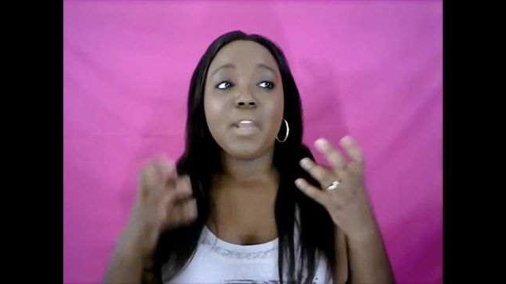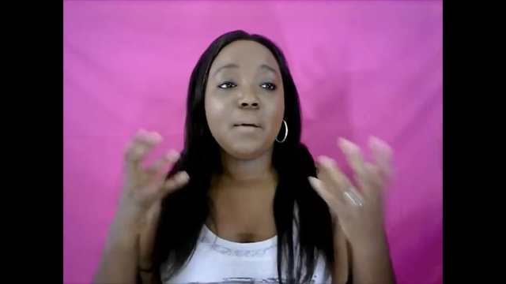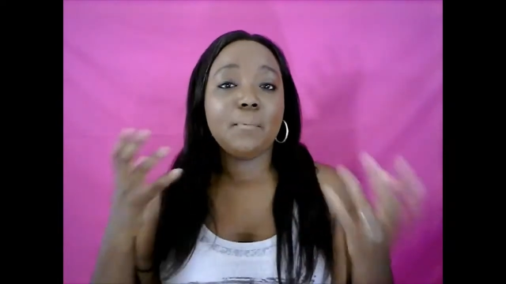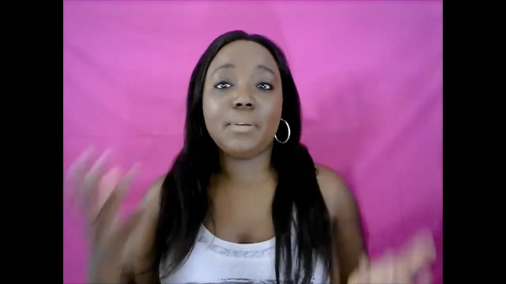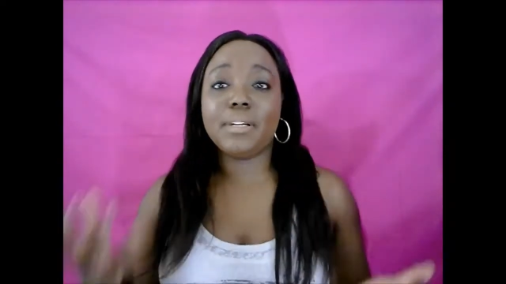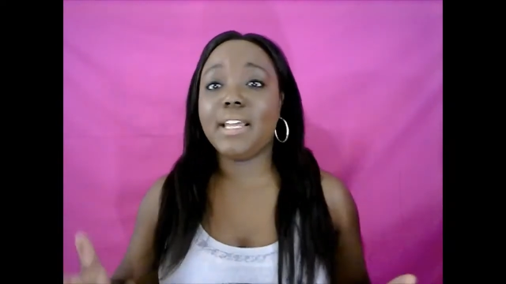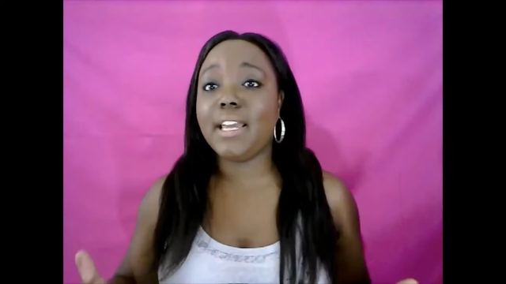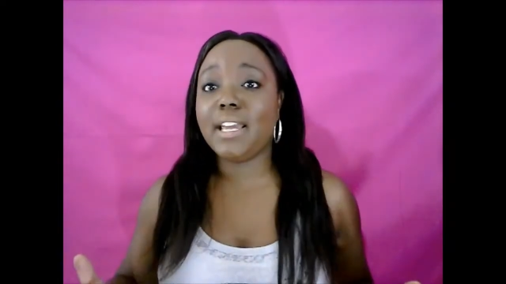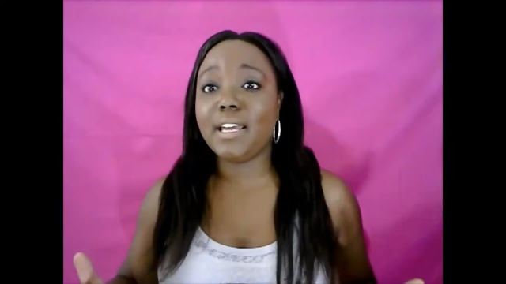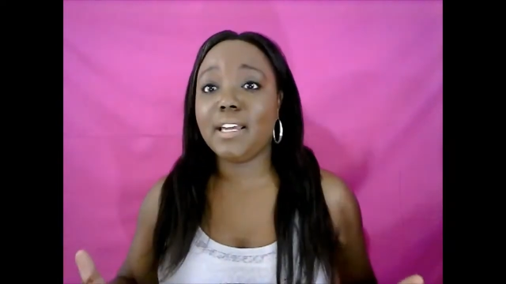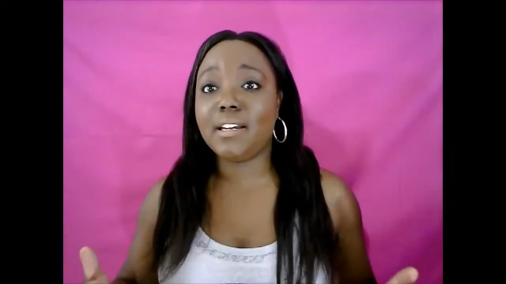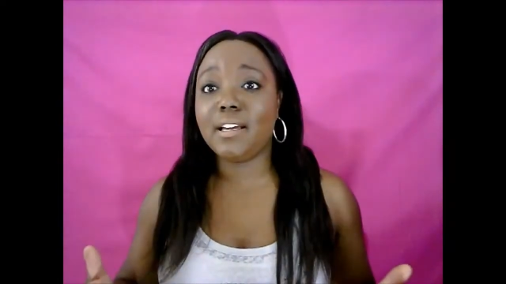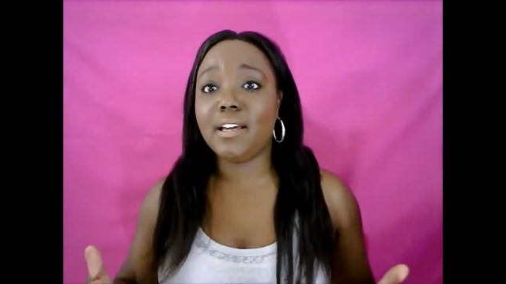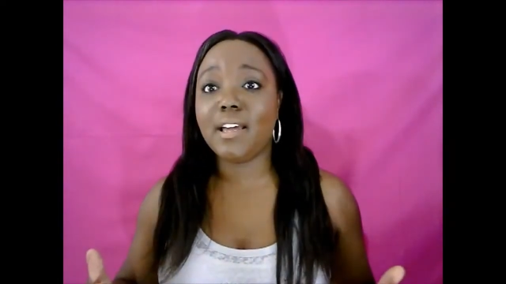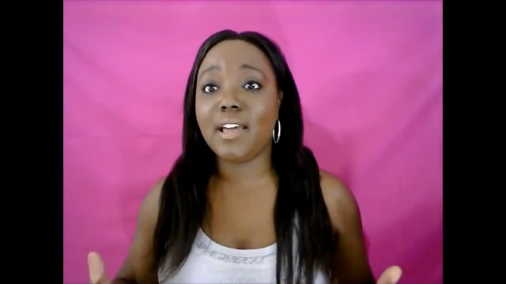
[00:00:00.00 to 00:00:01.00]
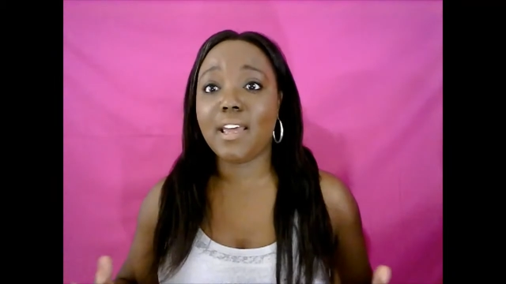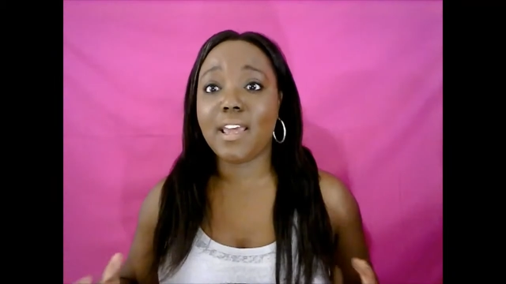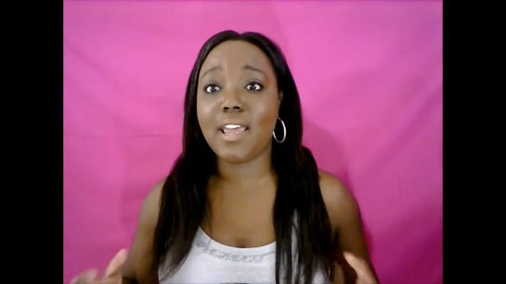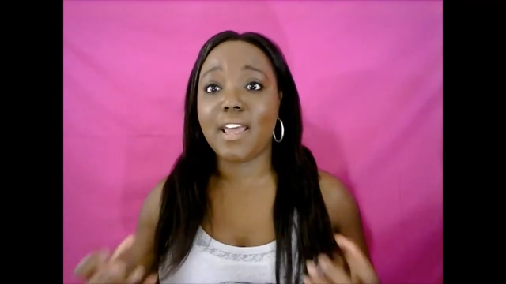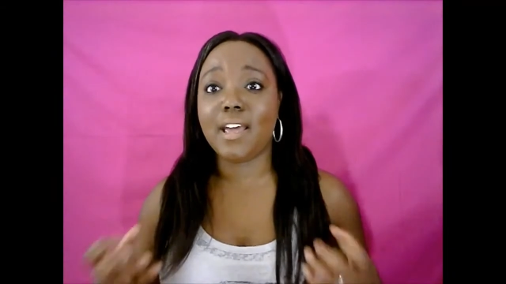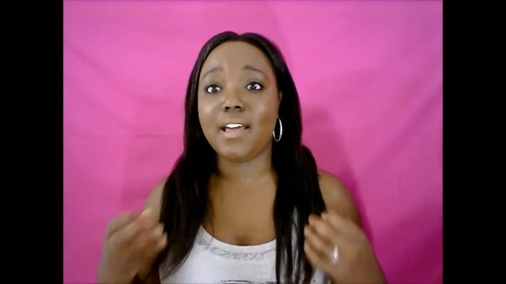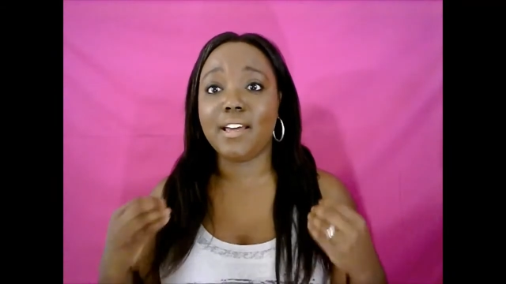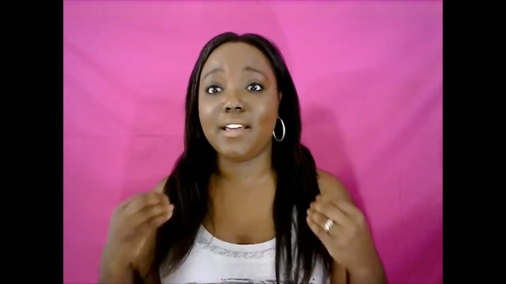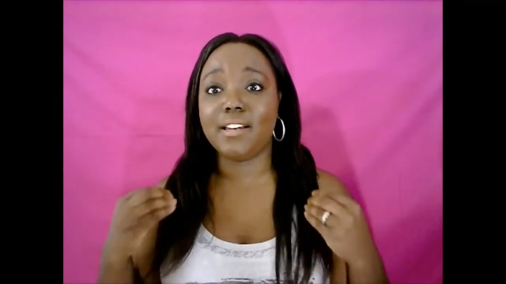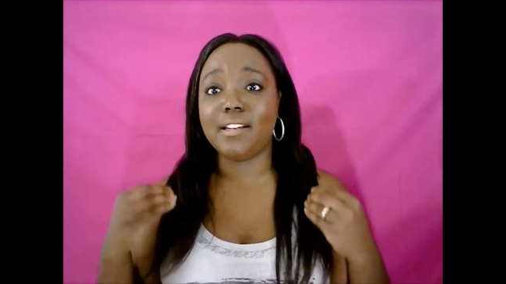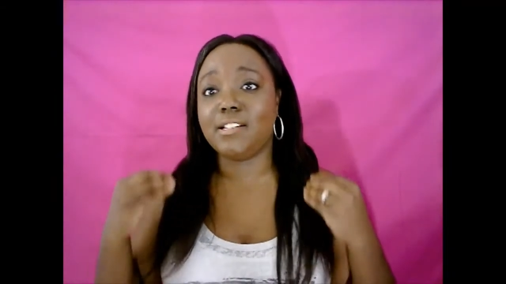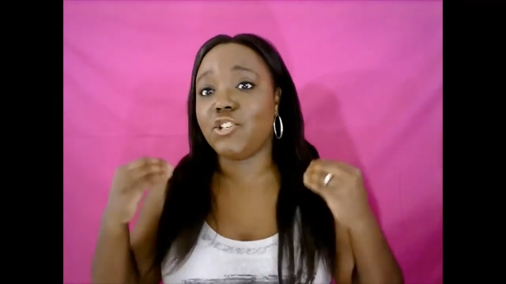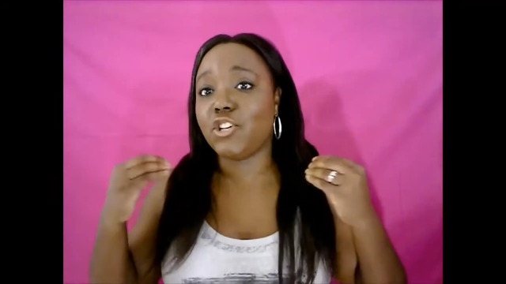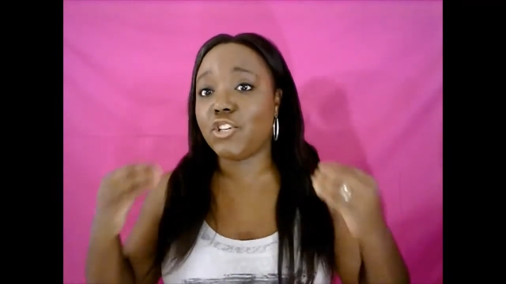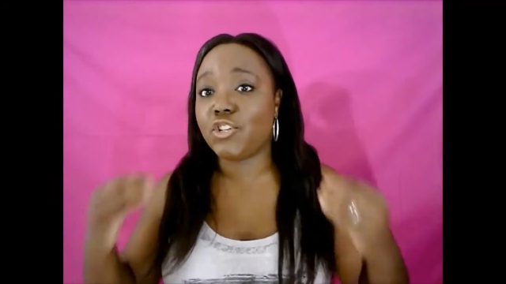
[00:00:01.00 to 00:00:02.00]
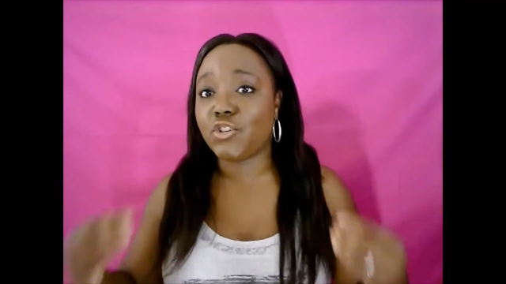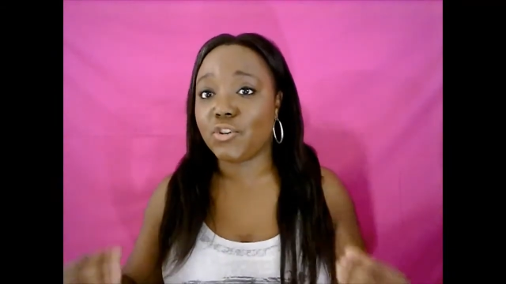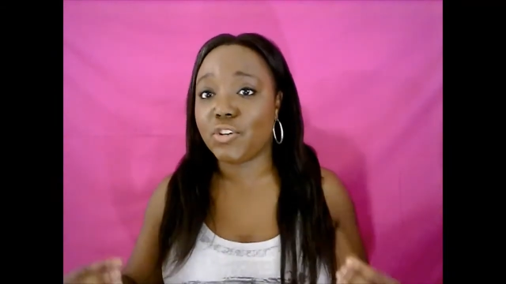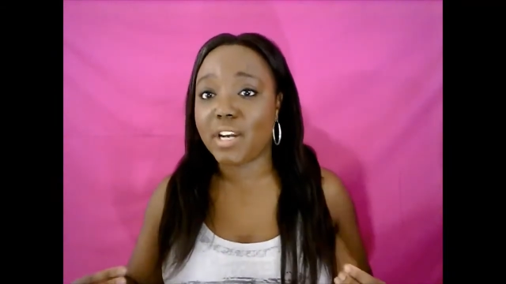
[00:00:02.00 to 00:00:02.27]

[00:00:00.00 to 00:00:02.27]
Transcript: plain and just